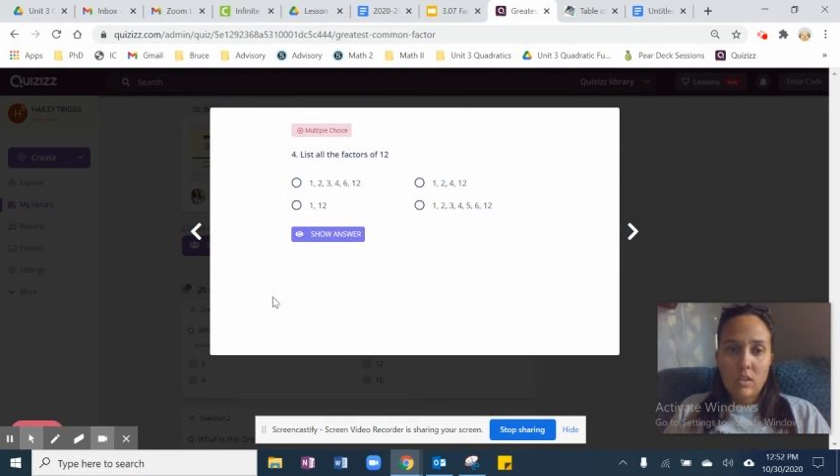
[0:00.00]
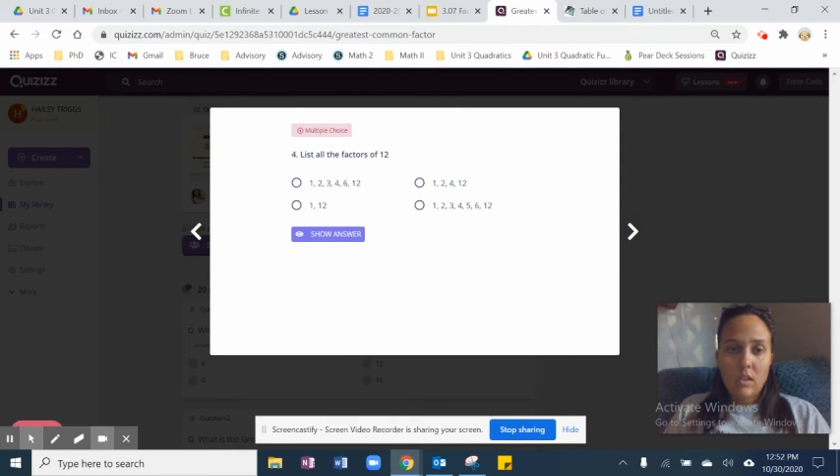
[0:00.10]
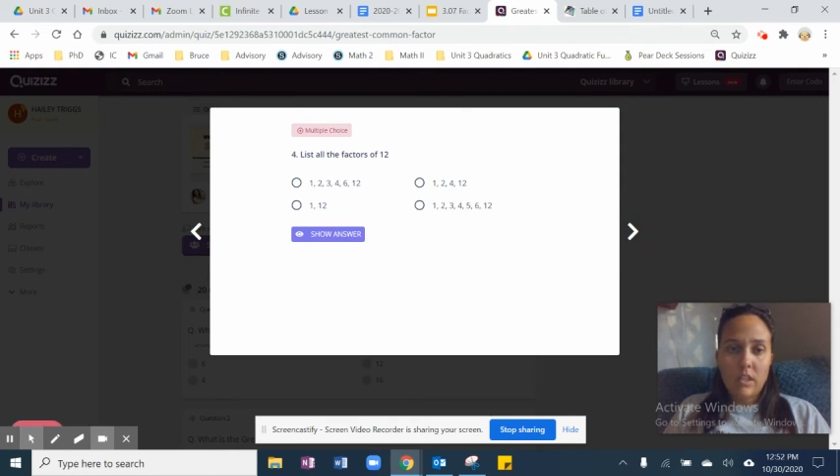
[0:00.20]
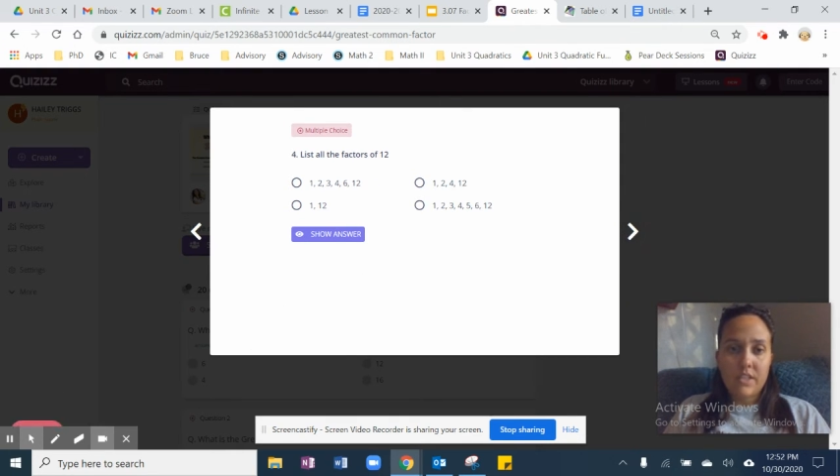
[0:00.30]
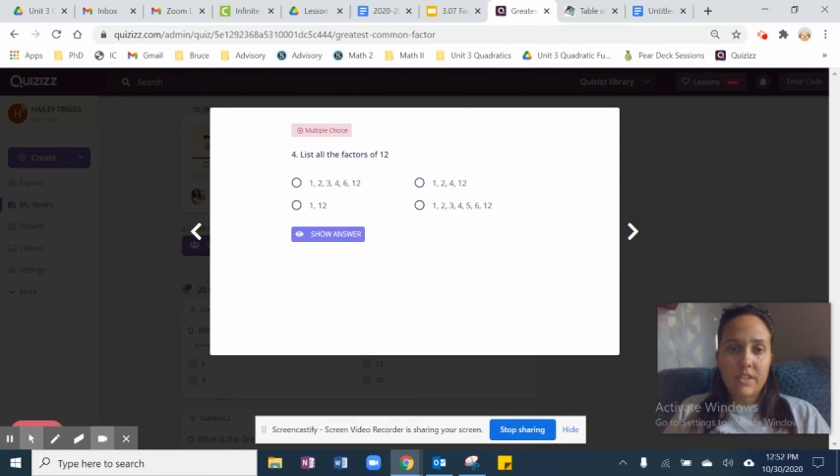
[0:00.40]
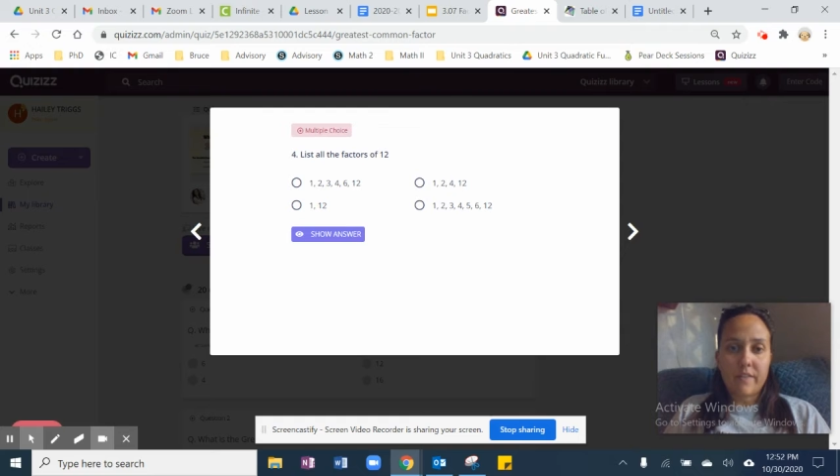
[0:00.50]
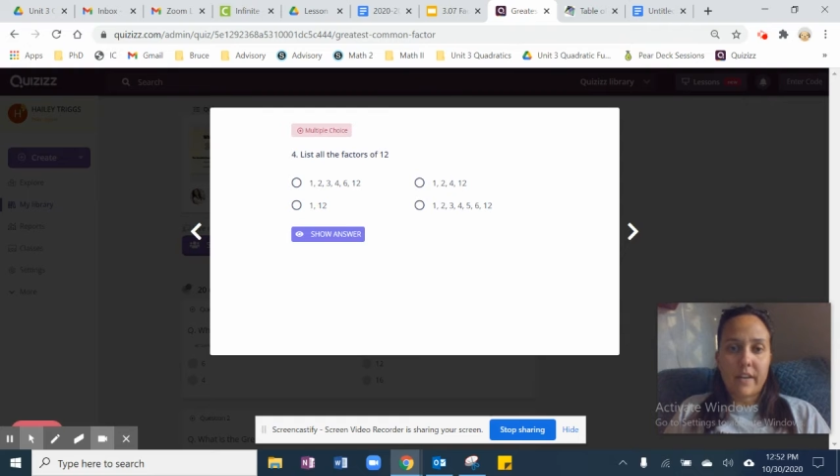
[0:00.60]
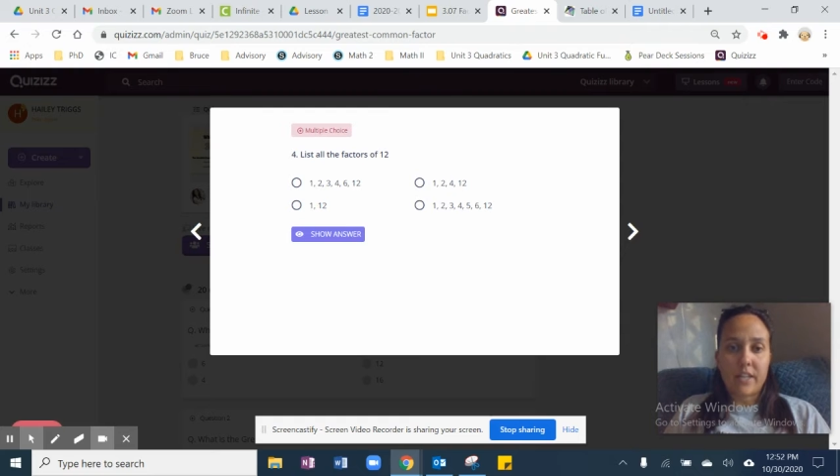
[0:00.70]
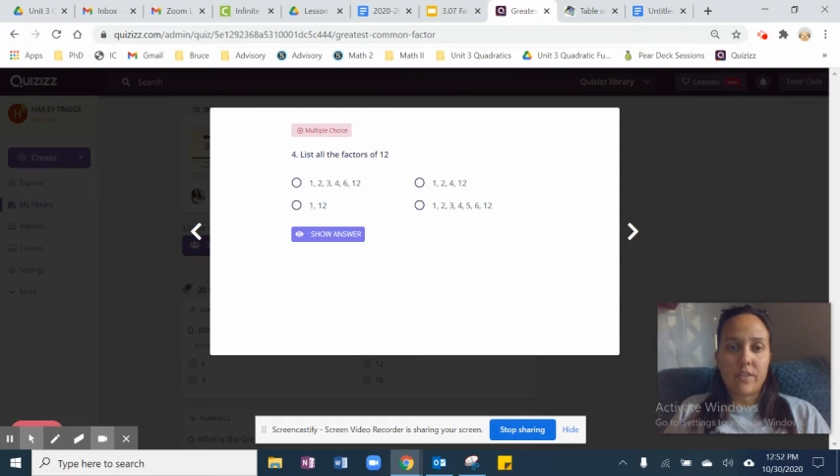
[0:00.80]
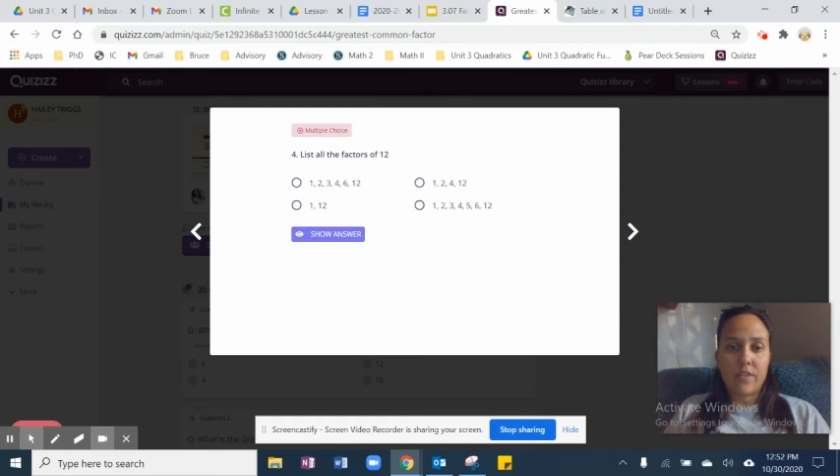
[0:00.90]
List the
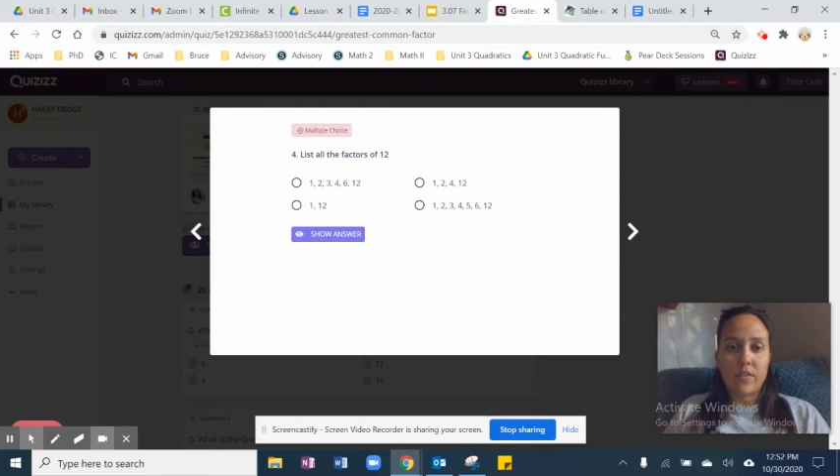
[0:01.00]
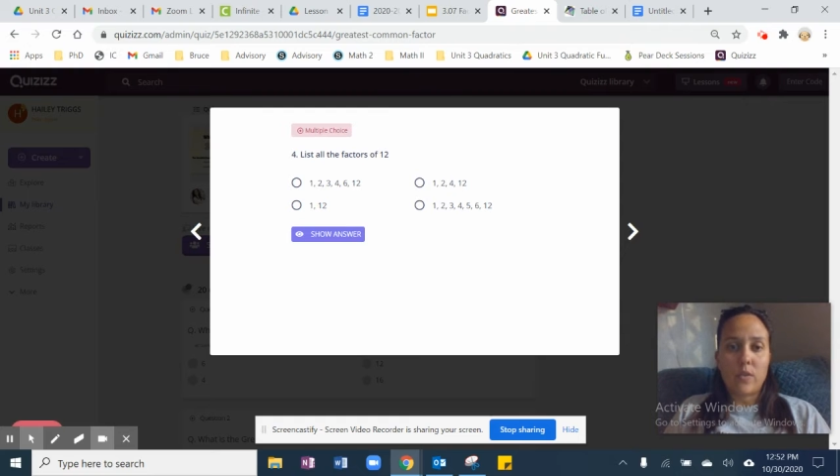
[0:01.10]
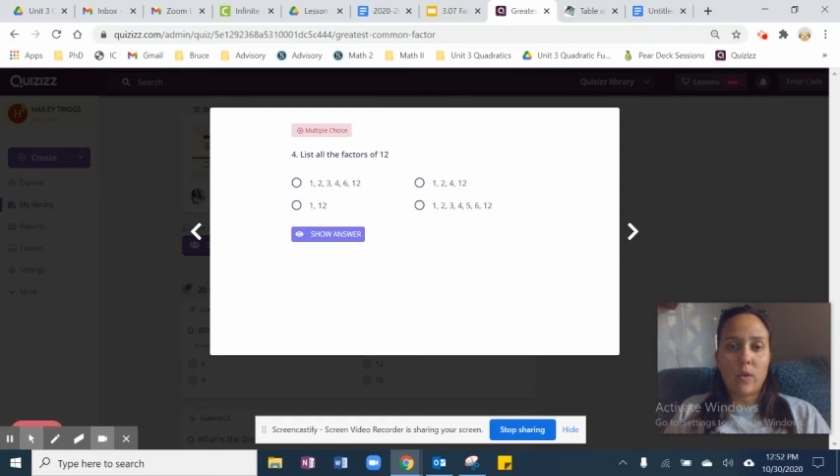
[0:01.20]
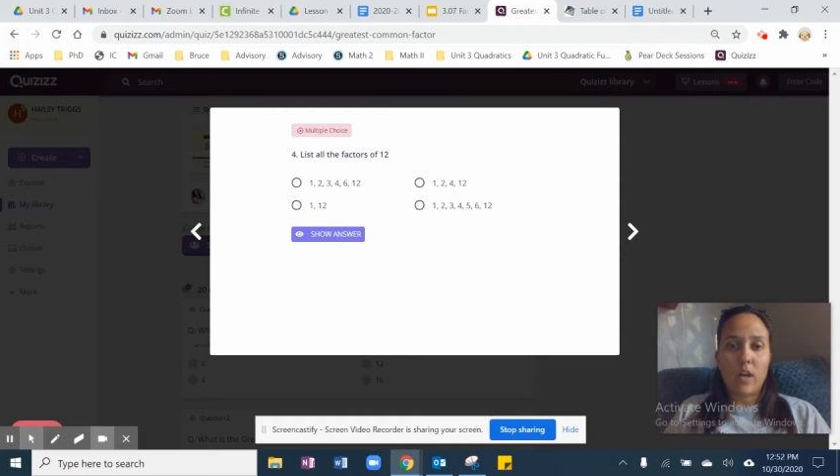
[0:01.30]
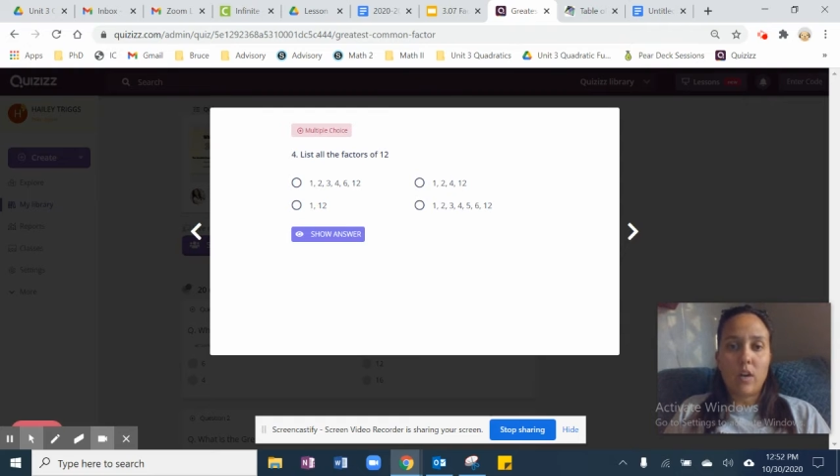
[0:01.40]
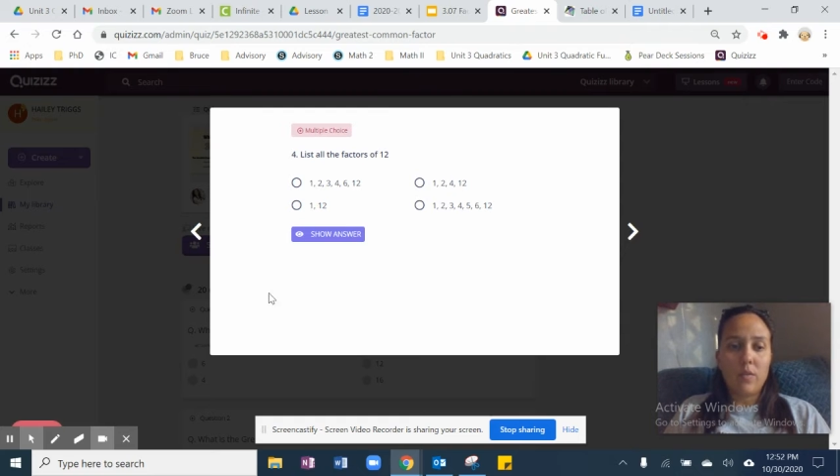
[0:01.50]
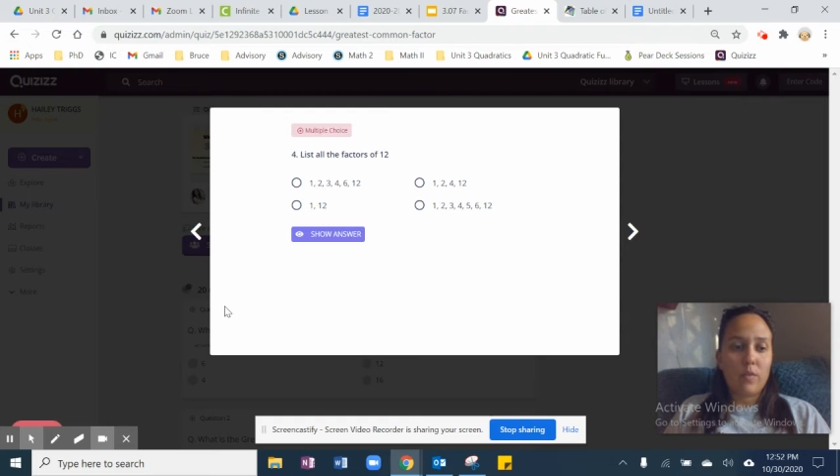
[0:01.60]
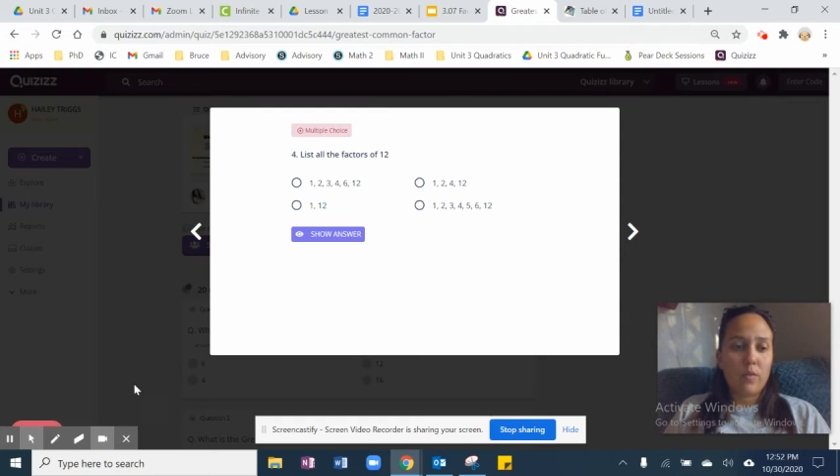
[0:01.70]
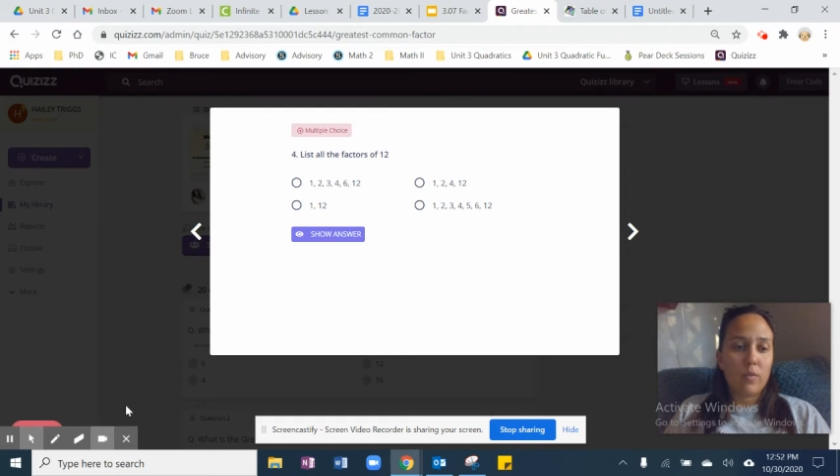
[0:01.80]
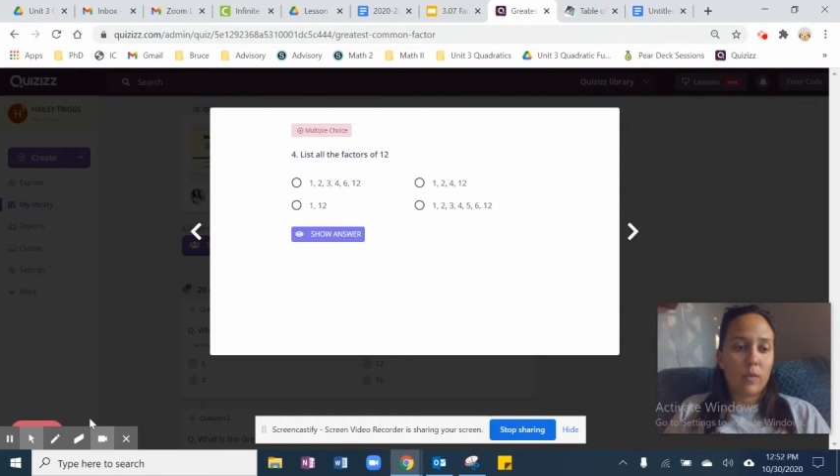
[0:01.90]
factors of 12.